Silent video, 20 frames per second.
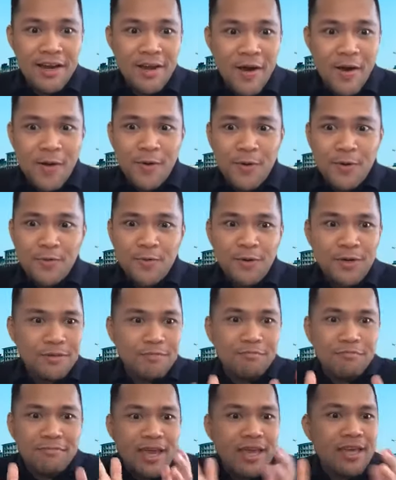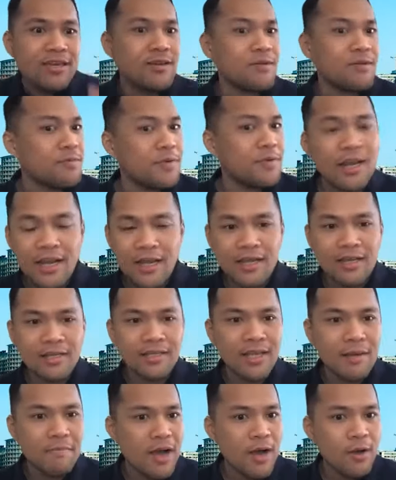alone would make you really
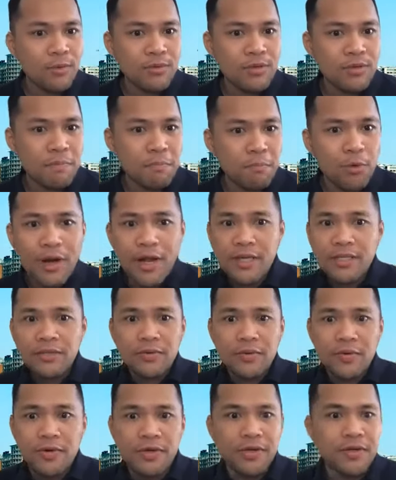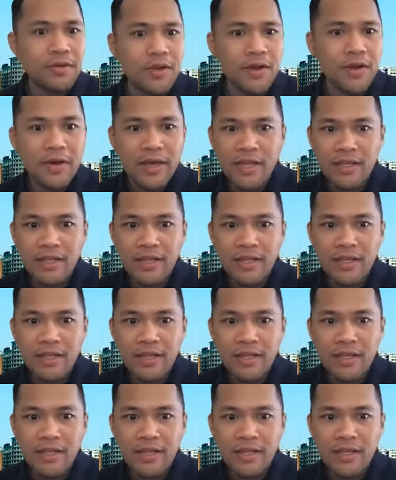somehow depressed or you know